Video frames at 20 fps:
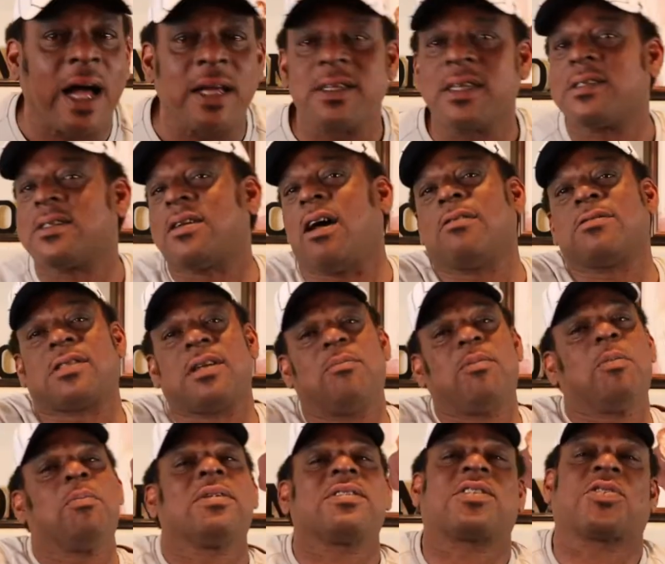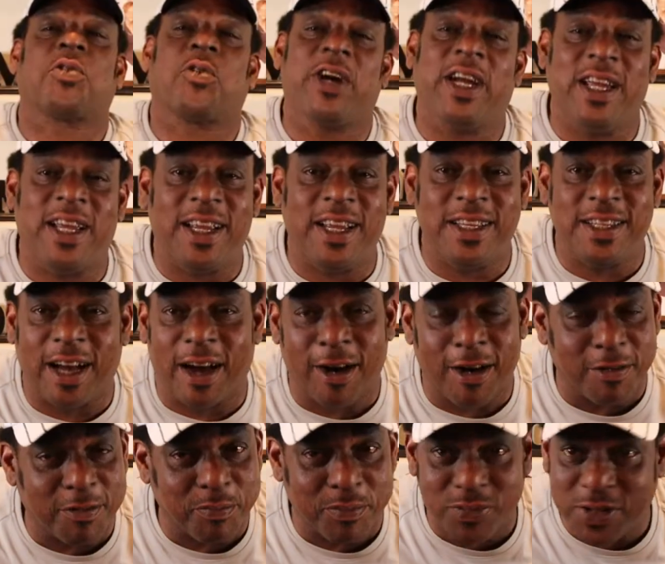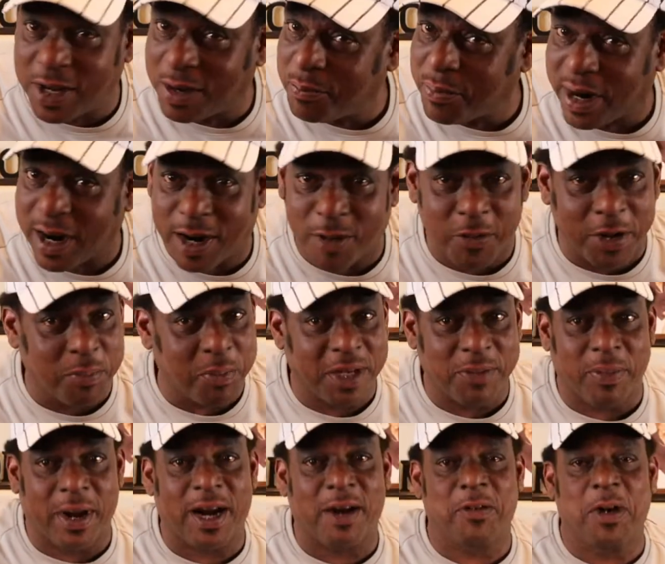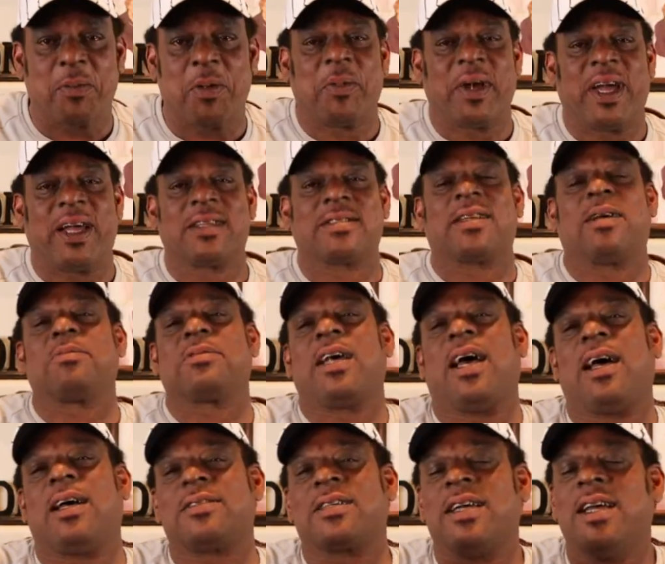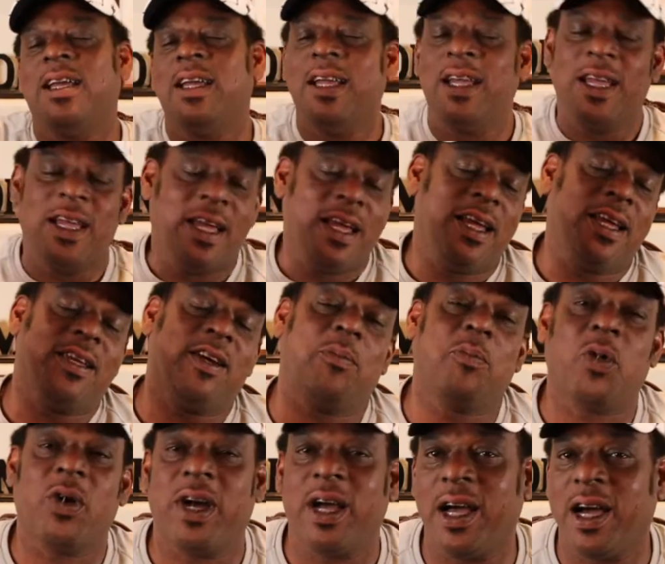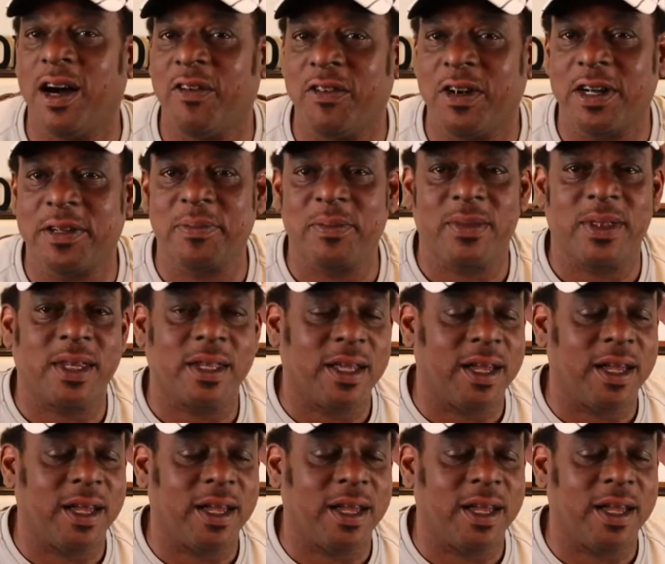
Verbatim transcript: I just saw something on my screen. Y'all, y'all bear with me. Bear with me, man. Sometimes your boy have a